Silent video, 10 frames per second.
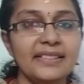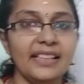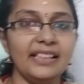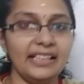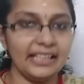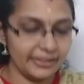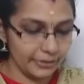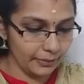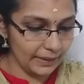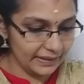See the next
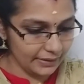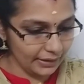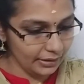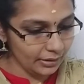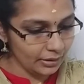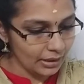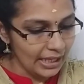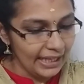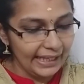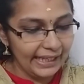question.
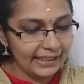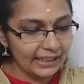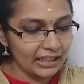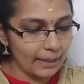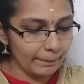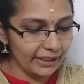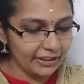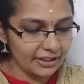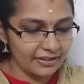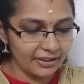A can complete
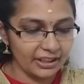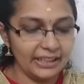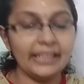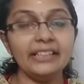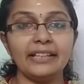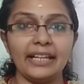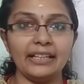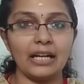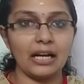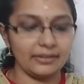a journey in 10
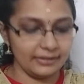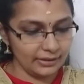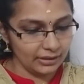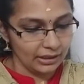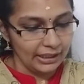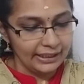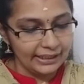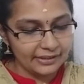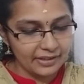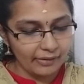hours.
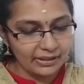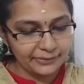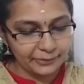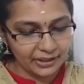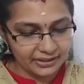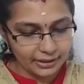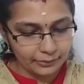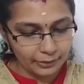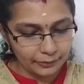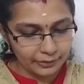He travels first
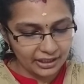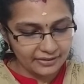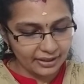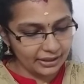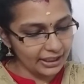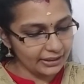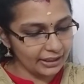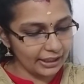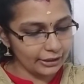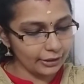half of the journey at the
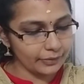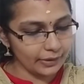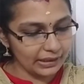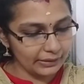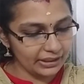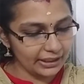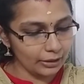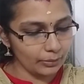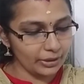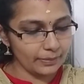rate of 21
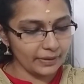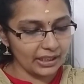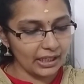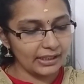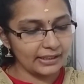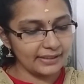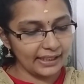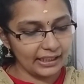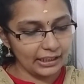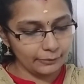km per hour and
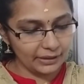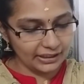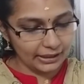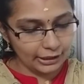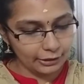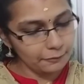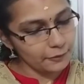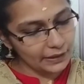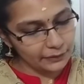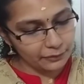second half at the rate of
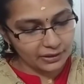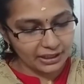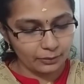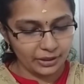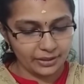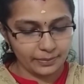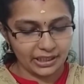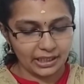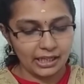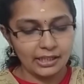24 km per
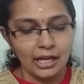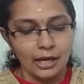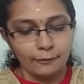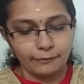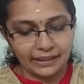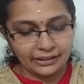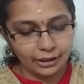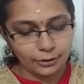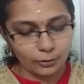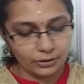hour. Find
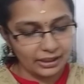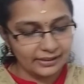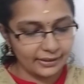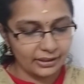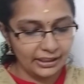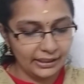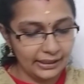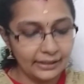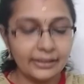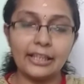the total journey
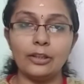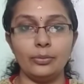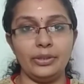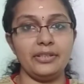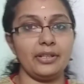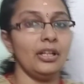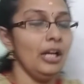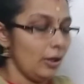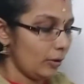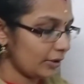in kilometer.
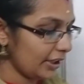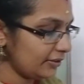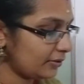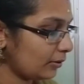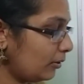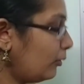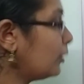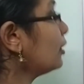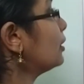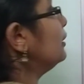Okay, so
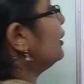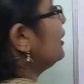what are all the